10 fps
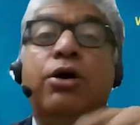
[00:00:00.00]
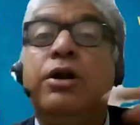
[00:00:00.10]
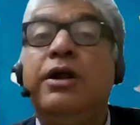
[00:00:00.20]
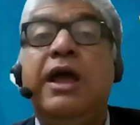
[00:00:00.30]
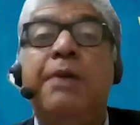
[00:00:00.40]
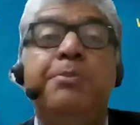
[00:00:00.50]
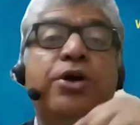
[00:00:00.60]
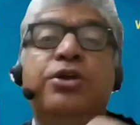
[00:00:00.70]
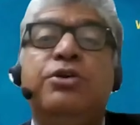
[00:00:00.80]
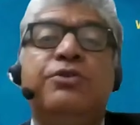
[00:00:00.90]
or an
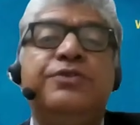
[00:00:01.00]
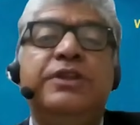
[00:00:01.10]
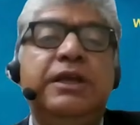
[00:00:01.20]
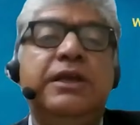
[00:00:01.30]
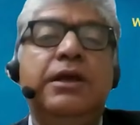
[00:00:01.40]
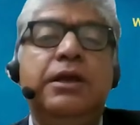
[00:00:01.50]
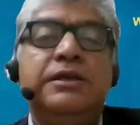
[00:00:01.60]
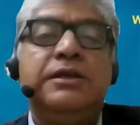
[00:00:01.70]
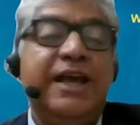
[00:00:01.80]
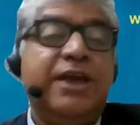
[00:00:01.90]
employee of the
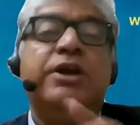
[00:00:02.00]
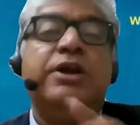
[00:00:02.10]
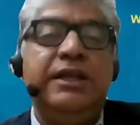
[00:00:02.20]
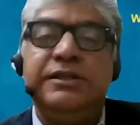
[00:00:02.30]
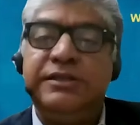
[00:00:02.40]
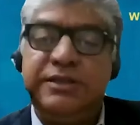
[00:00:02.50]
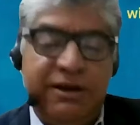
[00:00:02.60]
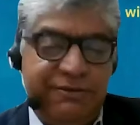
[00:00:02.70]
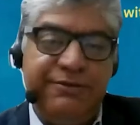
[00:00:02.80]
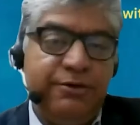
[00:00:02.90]
security
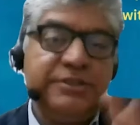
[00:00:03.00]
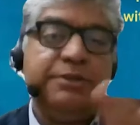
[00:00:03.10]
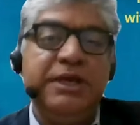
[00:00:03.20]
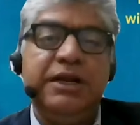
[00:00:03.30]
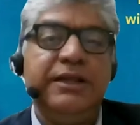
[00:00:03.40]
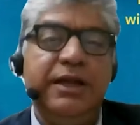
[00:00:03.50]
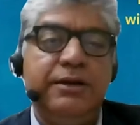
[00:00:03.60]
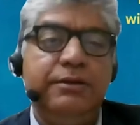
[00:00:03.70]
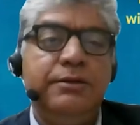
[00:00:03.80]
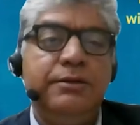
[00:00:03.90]
staff or something like that,